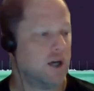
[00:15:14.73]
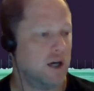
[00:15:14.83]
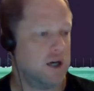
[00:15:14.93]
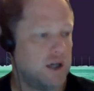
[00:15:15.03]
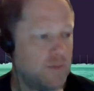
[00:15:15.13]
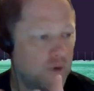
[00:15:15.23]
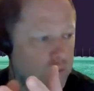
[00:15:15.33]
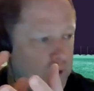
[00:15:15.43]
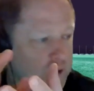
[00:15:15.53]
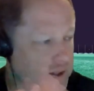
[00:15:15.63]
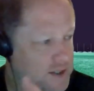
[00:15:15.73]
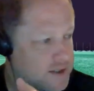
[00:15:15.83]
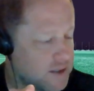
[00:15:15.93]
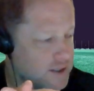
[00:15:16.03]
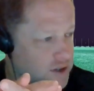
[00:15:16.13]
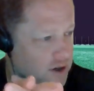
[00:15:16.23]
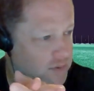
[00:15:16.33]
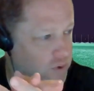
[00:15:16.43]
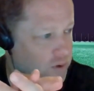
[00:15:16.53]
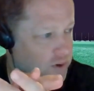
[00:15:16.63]
Well, let's
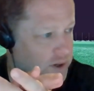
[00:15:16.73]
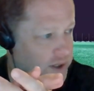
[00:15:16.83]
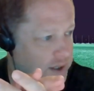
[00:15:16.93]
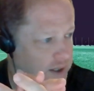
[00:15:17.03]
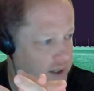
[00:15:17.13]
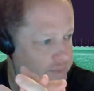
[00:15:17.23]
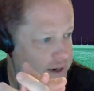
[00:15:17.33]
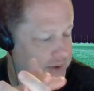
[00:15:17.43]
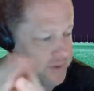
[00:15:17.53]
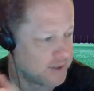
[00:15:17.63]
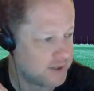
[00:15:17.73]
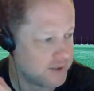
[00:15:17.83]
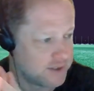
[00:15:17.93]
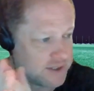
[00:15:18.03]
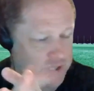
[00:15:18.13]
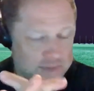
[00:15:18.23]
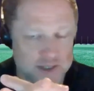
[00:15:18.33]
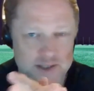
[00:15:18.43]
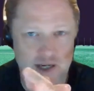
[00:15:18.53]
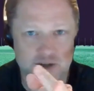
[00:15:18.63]
talk more about the team
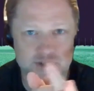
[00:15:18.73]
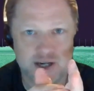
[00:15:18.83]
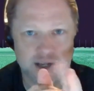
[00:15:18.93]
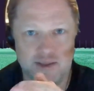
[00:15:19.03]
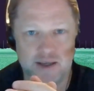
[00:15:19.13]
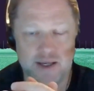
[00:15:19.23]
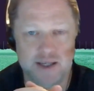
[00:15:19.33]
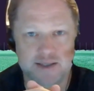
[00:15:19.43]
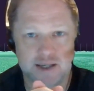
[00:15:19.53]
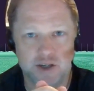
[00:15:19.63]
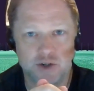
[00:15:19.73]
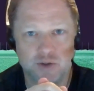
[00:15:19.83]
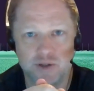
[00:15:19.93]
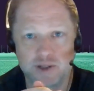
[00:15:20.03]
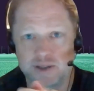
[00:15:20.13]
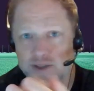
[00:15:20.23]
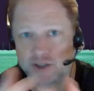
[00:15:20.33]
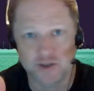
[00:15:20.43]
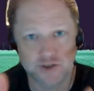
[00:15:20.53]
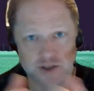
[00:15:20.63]
and the soccer side of things. I know
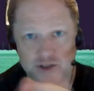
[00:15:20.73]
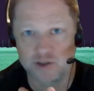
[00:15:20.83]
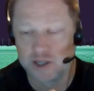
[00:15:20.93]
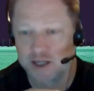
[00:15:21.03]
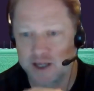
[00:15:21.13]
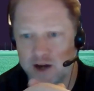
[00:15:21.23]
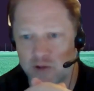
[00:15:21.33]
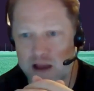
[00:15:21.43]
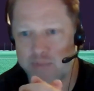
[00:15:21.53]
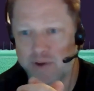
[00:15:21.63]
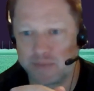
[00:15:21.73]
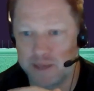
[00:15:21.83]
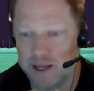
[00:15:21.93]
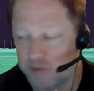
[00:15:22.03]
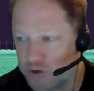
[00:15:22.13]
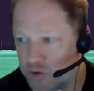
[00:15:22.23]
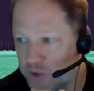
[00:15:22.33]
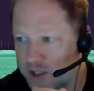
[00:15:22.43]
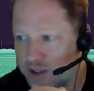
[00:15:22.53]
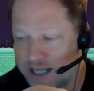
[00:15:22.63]
you're still kind of wrapping up that
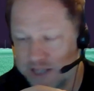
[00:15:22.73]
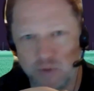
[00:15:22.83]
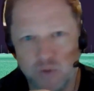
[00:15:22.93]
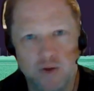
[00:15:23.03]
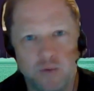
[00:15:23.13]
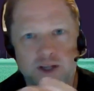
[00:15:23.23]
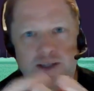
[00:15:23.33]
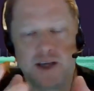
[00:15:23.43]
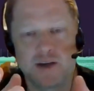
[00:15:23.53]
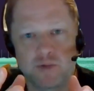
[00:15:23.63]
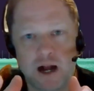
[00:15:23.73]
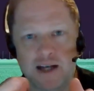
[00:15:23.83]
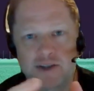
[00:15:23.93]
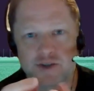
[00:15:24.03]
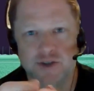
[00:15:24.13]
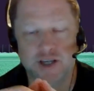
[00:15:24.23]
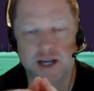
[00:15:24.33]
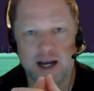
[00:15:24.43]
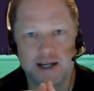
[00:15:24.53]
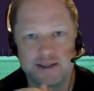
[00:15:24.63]
recruiting class, but what is a roster
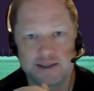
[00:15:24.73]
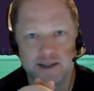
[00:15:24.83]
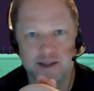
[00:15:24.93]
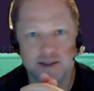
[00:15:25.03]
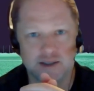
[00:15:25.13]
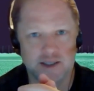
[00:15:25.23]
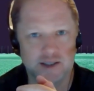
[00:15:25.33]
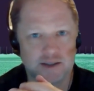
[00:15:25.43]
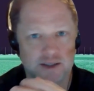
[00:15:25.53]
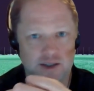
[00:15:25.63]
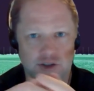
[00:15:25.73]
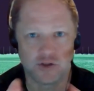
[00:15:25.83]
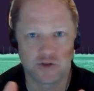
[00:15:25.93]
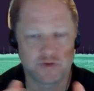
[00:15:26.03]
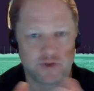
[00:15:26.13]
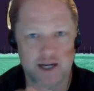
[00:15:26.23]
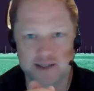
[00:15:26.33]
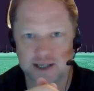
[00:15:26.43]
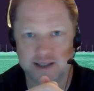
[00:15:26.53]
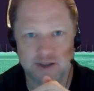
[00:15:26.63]
size that you find
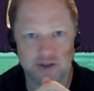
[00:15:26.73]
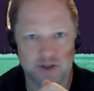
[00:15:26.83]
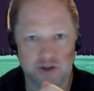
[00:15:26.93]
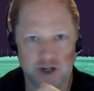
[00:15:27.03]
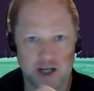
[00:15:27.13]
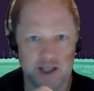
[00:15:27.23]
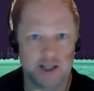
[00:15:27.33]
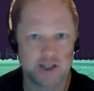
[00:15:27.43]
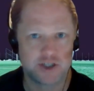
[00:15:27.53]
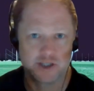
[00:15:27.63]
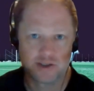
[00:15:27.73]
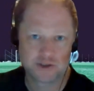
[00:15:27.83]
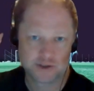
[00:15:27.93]
is ideal that you're trying to hit each year?